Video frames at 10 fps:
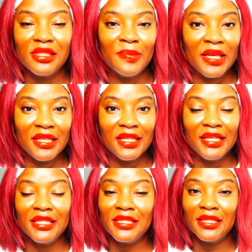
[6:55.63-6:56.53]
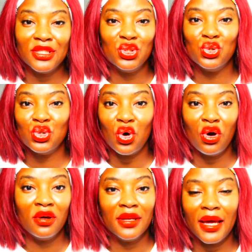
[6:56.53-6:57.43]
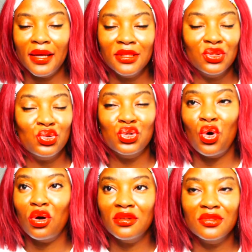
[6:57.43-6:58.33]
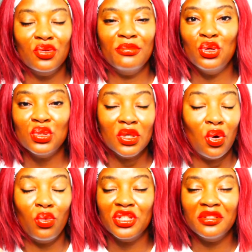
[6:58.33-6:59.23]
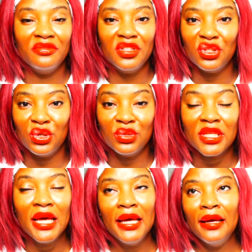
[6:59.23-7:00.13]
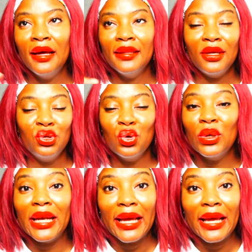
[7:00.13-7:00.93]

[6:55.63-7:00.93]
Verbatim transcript: spend it listening to songs or music or watching videos that you don't